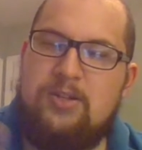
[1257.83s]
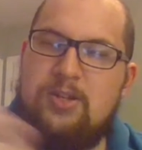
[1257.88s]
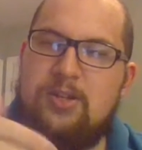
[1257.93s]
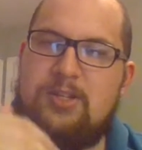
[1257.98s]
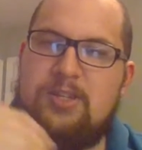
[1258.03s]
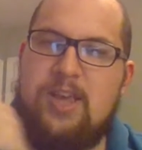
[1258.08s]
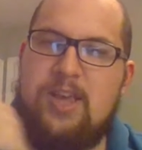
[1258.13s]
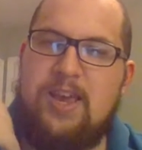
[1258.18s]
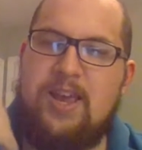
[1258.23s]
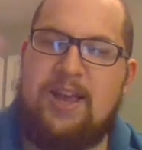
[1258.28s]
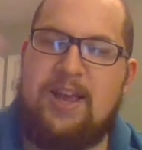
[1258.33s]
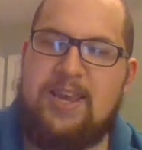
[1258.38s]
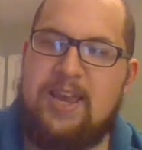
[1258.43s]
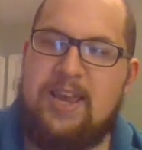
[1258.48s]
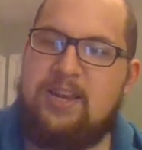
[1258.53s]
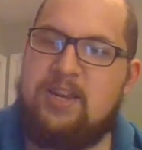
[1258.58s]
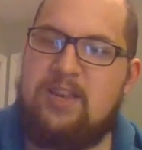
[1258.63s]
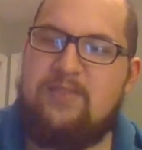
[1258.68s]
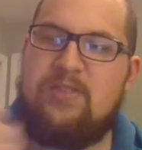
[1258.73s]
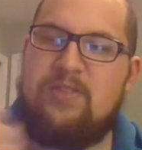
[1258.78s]
to say "I
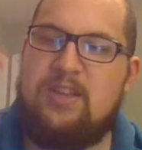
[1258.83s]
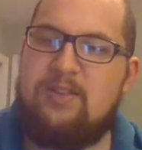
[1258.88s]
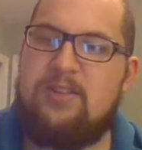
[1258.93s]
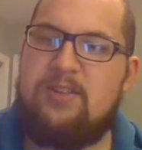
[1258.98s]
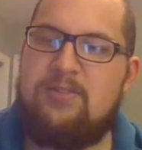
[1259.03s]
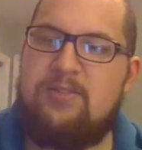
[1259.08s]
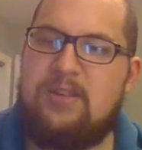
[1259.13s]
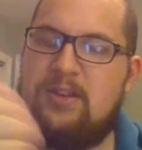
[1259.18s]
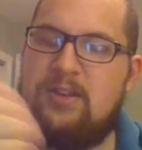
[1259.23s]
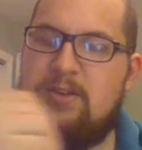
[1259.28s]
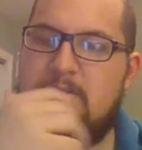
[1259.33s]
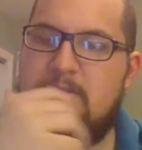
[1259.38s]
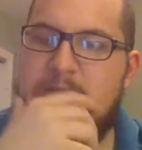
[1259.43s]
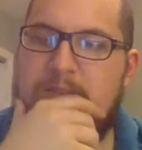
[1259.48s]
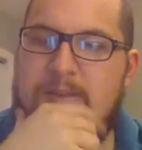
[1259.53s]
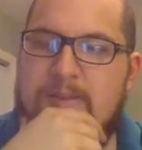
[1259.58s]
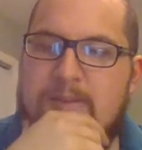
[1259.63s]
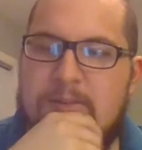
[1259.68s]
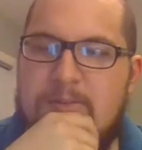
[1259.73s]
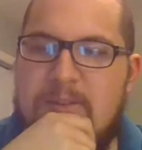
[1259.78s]
can't even."
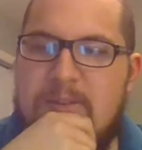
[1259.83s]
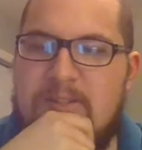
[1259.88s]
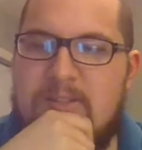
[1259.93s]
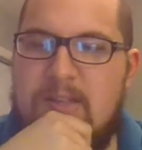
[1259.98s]
There is